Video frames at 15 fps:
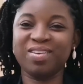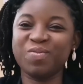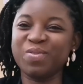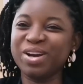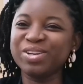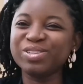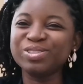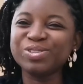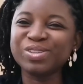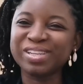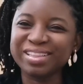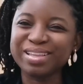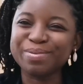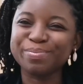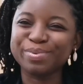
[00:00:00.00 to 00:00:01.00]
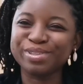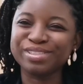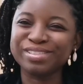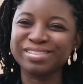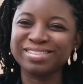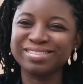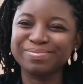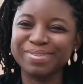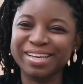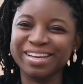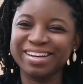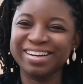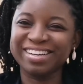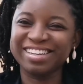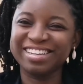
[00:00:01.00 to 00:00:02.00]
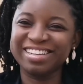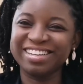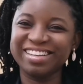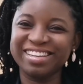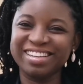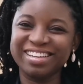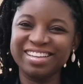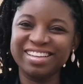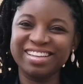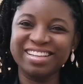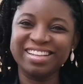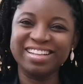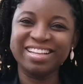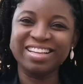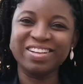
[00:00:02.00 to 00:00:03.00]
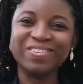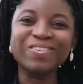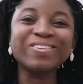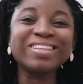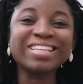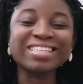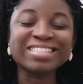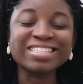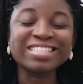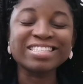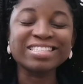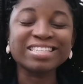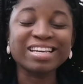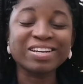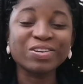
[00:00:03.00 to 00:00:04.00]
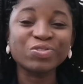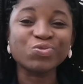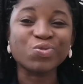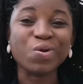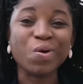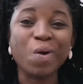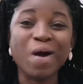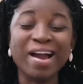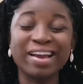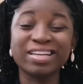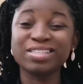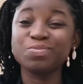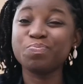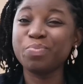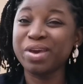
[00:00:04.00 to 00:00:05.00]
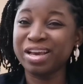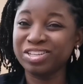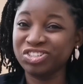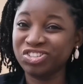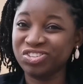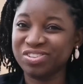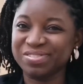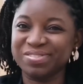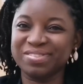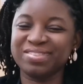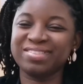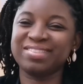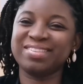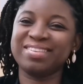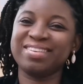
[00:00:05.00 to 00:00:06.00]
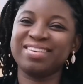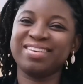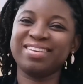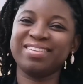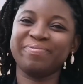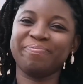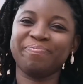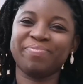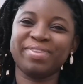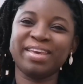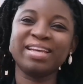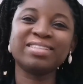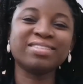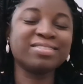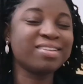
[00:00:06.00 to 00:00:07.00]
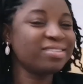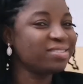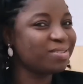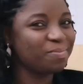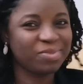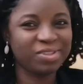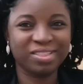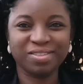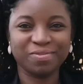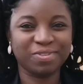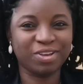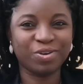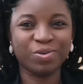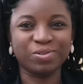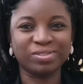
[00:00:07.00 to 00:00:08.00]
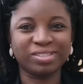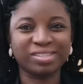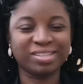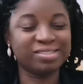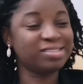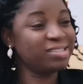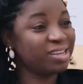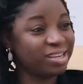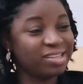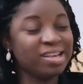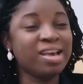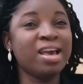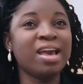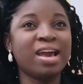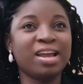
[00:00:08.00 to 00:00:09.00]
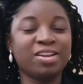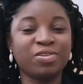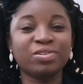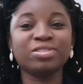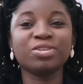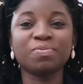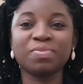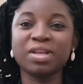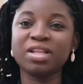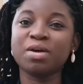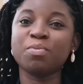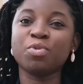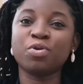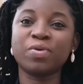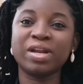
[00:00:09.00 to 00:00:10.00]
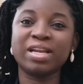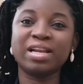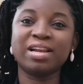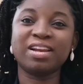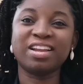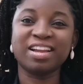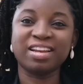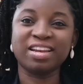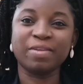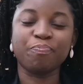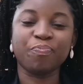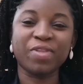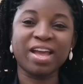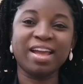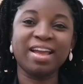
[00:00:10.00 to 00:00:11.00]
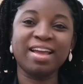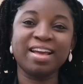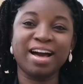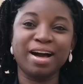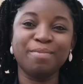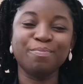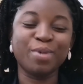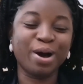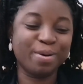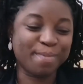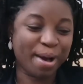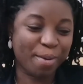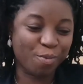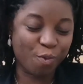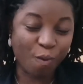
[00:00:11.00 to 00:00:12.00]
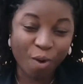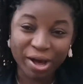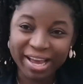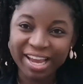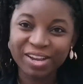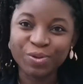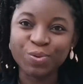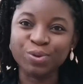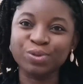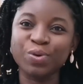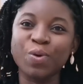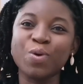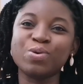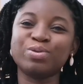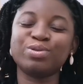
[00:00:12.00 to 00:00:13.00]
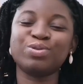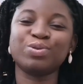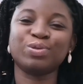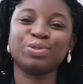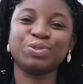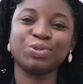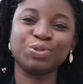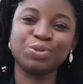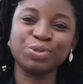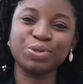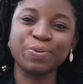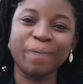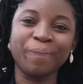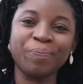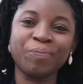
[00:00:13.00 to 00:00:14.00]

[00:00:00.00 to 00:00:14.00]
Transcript: Why don't you let that person speak? Good listening skills requires patience. It's not something difficult. It's something I'm already learning. I'm working on also to do.